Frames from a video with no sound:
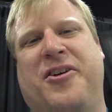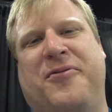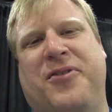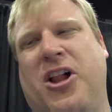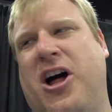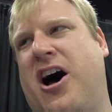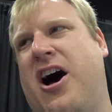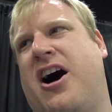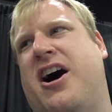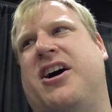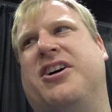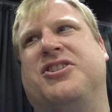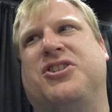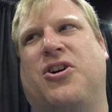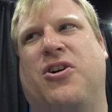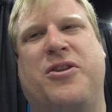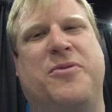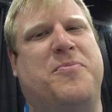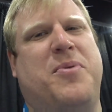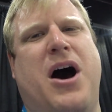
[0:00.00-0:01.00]
the vlogs
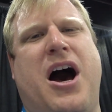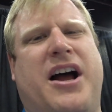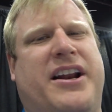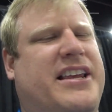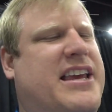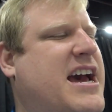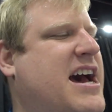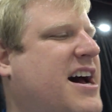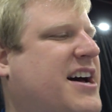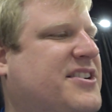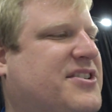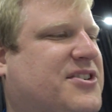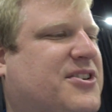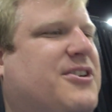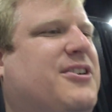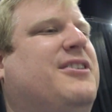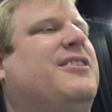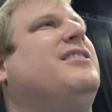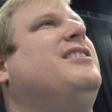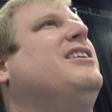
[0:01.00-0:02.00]
or on the podcasts
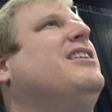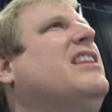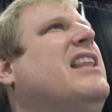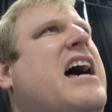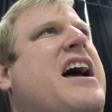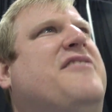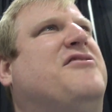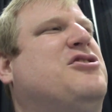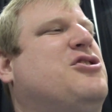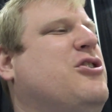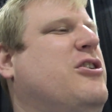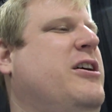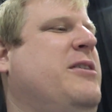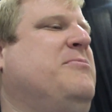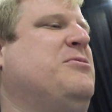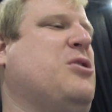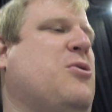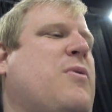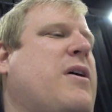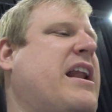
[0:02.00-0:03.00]
or live
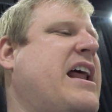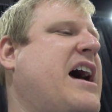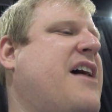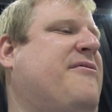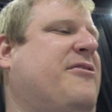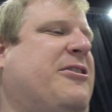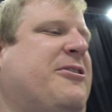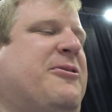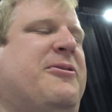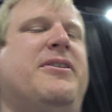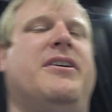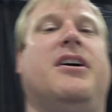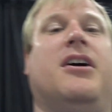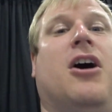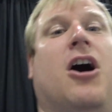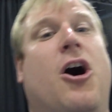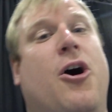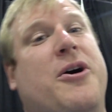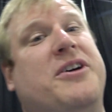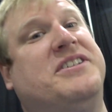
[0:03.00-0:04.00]
streams or what have you.
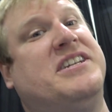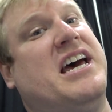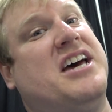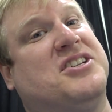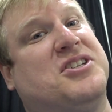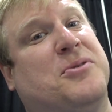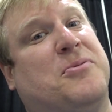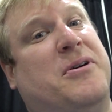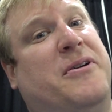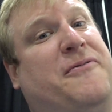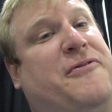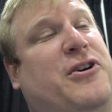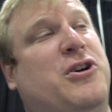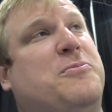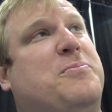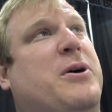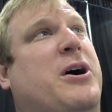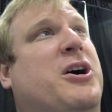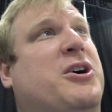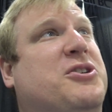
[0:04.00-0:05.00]
Always has some good
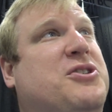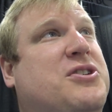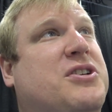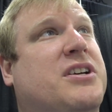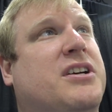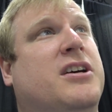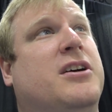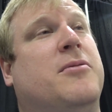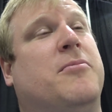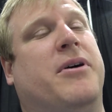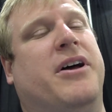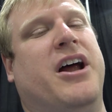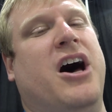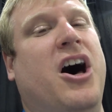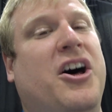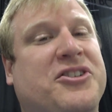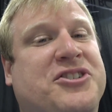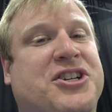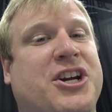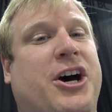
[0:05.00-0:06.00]
food posts, but
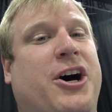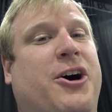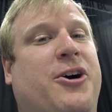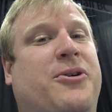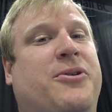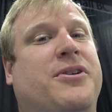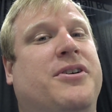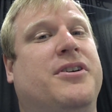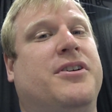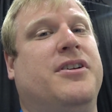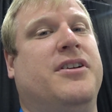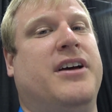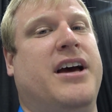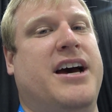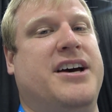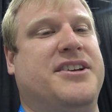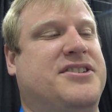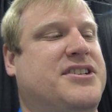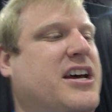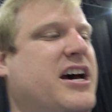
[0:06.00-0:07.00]
also
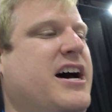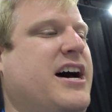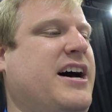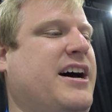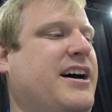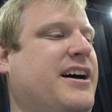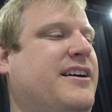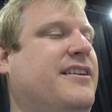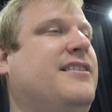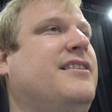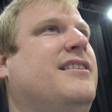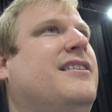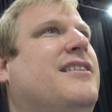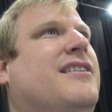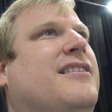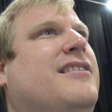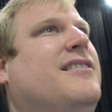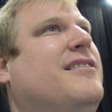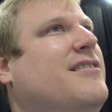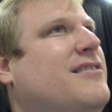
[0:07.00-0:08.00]
has uh,
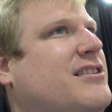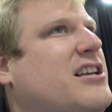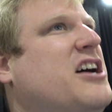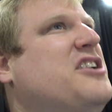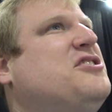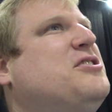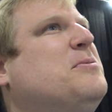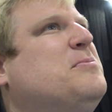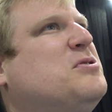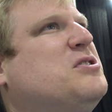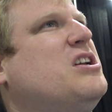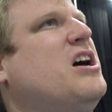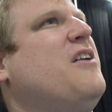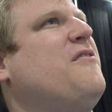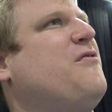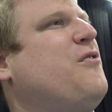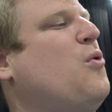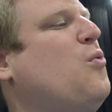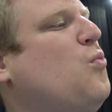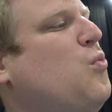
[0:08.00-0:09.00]
done some
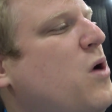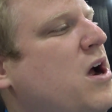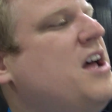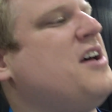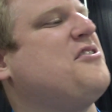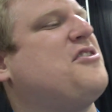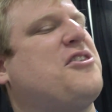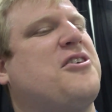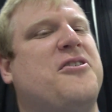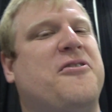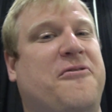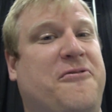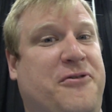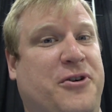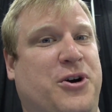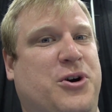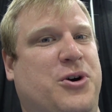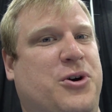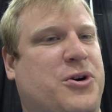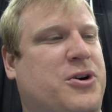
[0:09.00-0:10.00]
stuff with
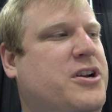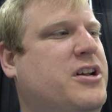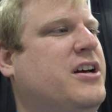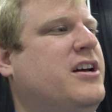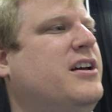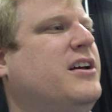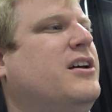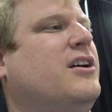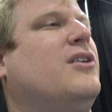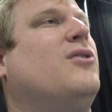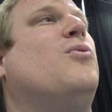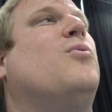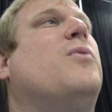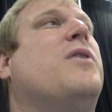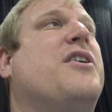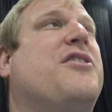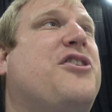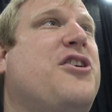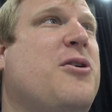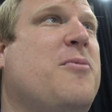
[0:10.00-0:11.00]
food
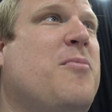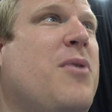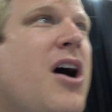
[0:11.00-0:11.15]
with your